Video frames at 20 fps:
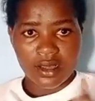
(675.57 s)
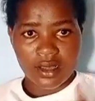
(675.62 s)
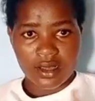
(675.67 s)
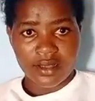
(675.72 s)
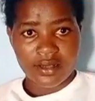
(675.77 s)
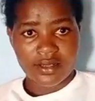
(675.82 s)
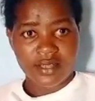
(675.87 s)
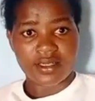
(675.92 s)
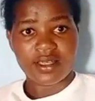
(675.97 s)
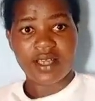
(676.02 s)

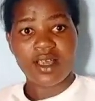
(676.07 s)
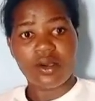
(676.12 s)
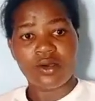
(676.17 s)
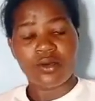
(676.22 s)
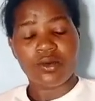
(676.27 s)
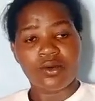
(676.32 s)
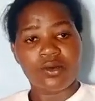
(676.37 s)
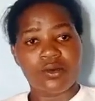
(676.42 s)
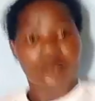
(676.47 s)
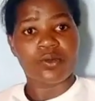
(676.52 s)
And
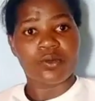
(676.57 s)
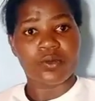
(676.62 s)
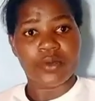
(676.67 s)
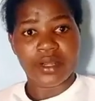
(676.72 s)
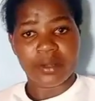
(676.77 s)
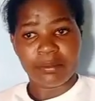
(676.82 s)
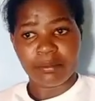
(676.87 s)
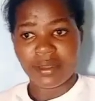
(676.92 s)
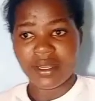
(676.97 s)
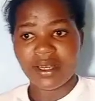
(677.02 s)
now,
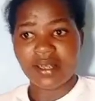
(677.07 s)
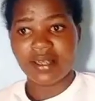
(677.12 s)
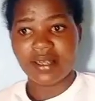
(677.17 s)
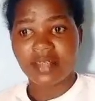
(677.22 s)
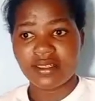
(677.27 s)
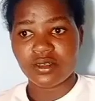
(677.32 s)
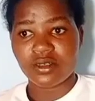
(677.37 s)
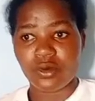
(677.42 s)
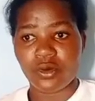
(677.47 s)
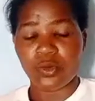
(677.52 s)
when
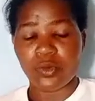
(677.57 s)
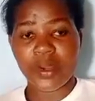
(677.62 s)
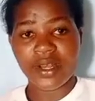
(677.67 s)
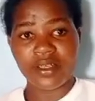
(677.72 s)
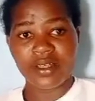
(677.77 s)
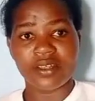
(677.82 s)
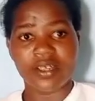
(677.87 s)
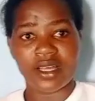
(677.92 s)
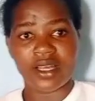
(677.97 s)
they